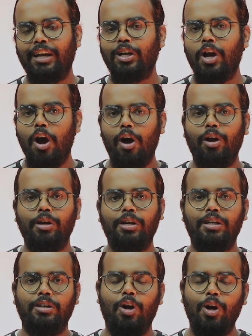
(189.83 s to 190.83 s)
And God
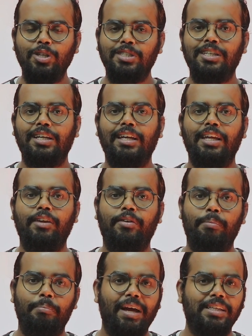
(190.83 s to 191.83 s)
constantly
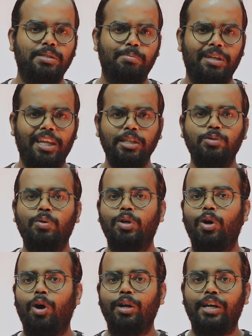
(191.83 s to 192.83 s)
reminds him, and that's
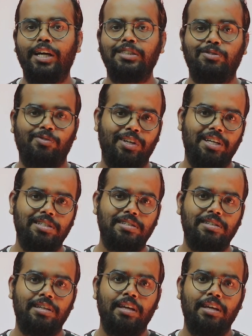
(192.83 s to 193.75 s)
what God does for us.